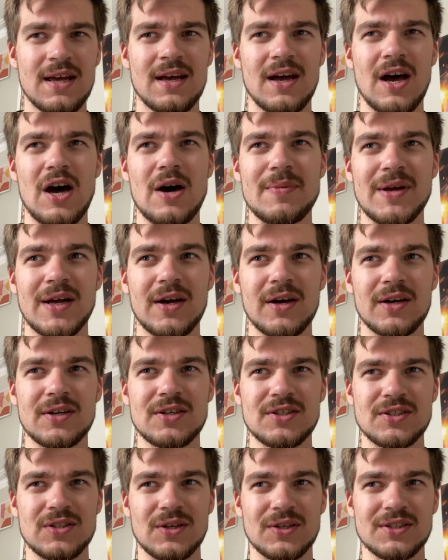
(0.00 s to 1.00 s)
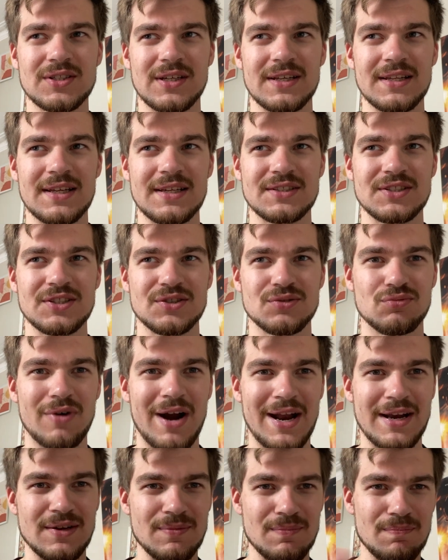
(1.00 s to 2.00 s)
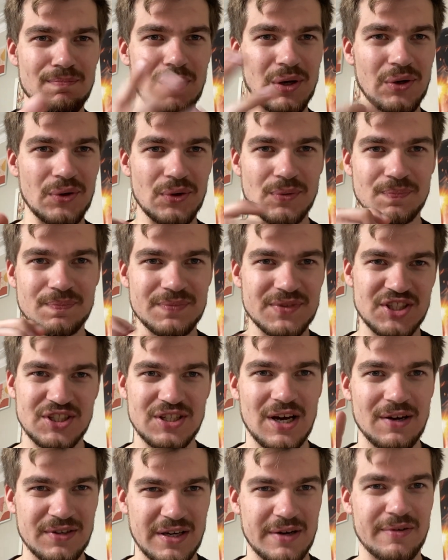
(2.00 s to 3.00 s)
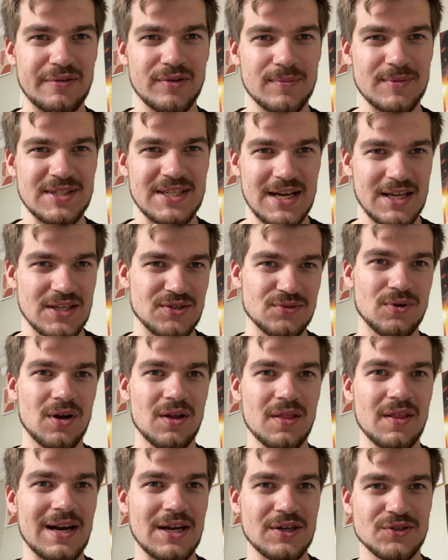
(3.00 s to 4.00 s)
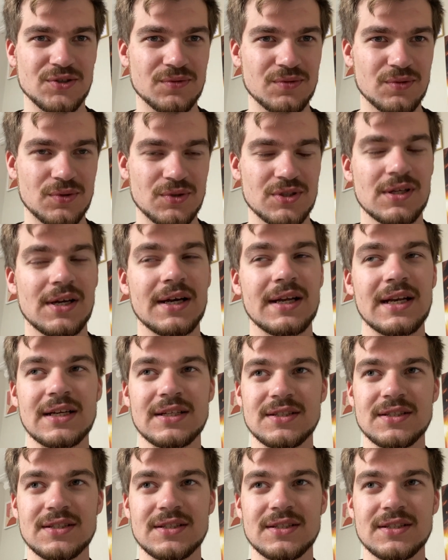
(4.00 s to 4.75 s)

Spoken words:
it kind of just looks like there's just random blue stuff coming from his hands rather than actual force lightning.